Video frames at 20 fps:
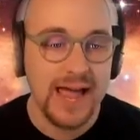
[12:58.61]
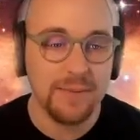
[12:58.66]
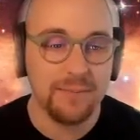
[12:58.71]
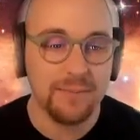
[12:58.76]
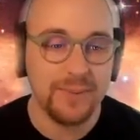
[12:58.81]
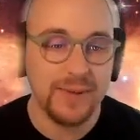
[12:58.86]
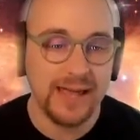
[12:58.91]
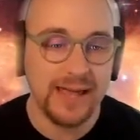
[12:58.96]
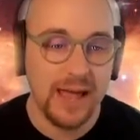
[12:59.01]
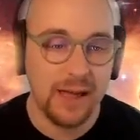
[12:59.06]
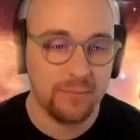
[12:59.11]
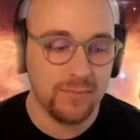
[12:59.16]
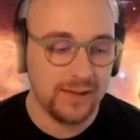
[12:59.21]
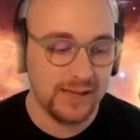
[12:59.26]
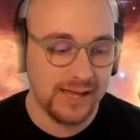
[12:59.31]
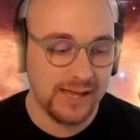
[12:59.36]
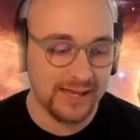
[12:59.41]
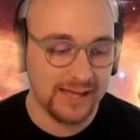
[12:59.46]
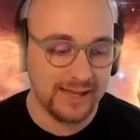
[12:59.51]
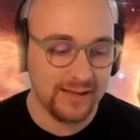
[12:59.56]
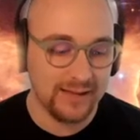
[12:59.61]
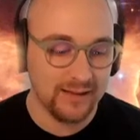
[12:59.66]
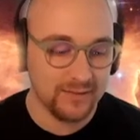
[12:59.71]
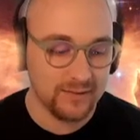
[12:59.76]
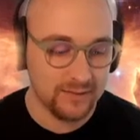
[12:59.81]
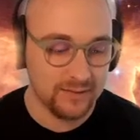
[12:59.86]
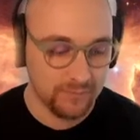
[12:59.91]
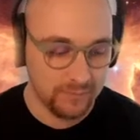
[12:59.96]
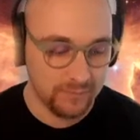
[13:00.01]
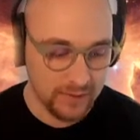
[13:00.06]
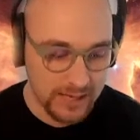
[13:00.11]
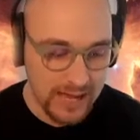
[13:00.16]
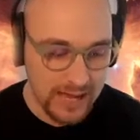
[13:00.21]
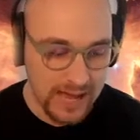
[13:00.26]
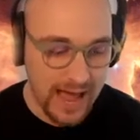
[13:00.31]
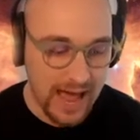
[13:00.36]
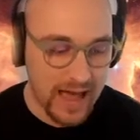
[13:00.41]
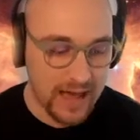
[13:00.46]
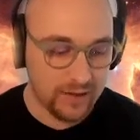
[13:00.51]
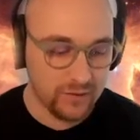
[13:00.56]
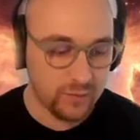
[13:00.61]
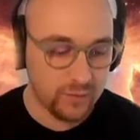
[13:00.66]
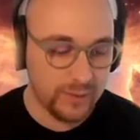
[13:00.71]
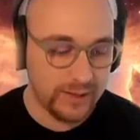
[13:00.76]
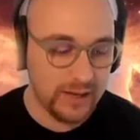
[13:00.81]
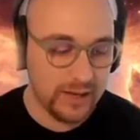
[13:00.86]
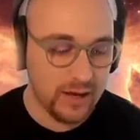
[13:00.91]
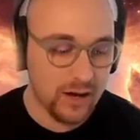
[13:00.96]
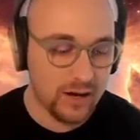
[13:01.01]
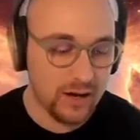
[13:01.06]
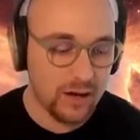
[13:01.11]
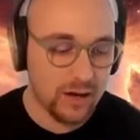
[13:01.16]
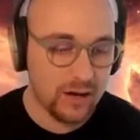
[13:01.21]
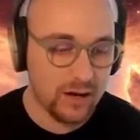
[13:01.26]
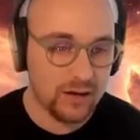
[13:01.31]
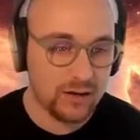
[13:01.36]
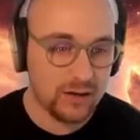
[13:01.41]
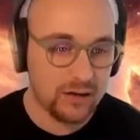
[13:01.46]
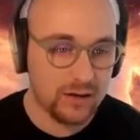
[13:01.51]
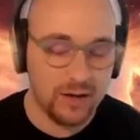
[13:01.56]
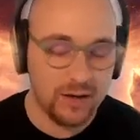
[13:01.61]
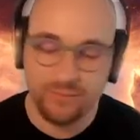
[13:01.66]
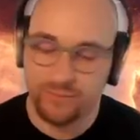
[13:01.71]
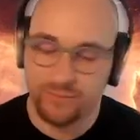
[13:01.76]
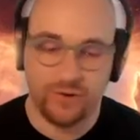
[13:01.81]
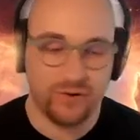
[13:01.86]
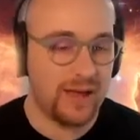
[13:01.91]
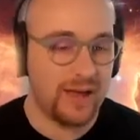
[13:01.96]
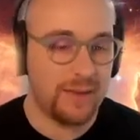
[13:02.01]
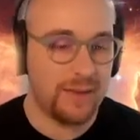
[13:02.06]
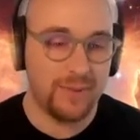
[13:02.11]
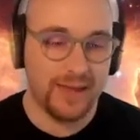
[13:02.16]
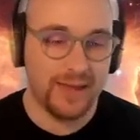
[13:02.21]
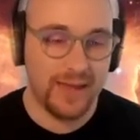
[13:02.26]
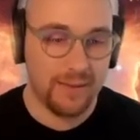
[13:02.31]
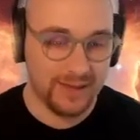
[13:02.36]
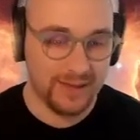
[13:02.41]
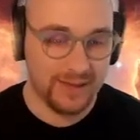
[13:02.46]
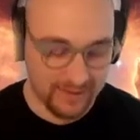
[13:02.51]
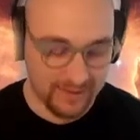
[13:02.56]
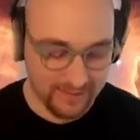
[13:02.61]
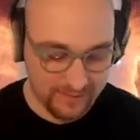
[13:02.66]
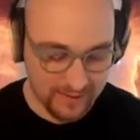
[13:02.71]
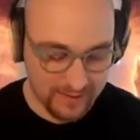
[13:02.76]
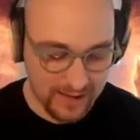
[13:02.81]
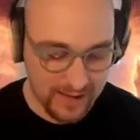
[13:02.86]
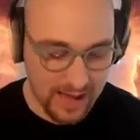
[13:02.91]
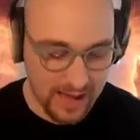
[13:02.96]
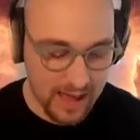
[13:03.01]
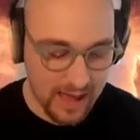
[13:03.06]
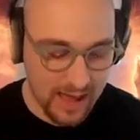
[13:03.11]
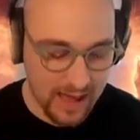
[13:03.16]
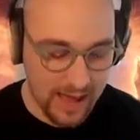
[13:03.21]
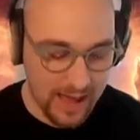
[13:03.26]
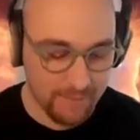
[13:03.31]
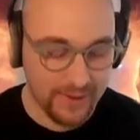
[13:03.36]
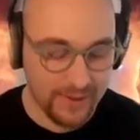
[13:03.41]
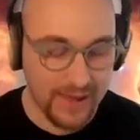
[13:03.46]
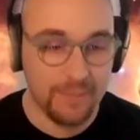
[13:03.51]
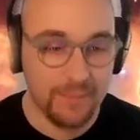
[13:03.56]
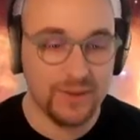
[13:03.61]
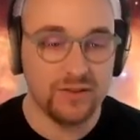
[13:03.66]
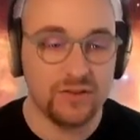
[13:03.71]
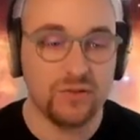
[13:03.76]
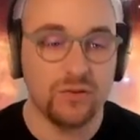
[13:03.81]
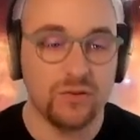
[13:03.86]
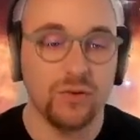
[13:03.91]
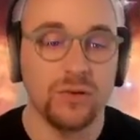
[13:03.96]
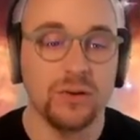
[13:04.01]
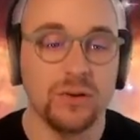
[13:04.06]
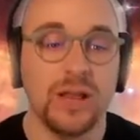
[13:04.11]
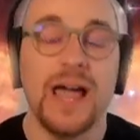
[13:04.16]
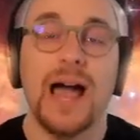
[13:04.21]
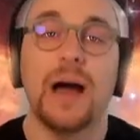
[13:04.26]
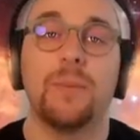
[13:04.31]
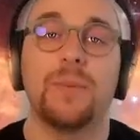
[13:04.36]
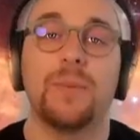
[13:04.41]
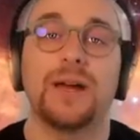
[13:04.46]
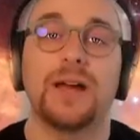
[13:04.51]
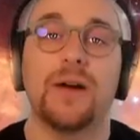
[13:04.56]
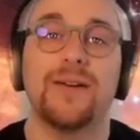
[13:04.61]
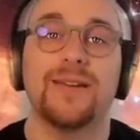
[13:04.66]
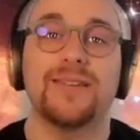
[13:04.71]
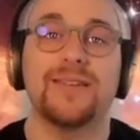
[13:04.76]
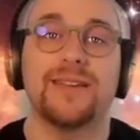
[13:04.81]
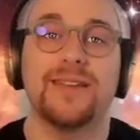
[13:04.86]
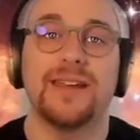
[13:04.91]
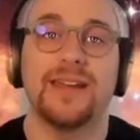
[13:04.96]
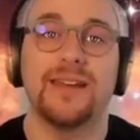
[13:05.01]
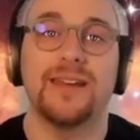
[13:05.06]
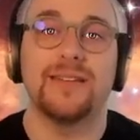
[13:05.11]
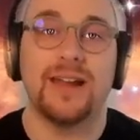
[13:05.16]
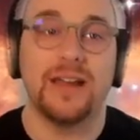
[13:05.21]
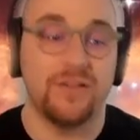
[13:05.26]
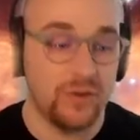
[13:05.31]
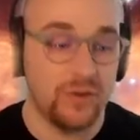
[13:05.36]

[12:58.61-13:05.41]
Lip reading: npm init, and we are, sorry, not npm init, npm install, and we're going to need a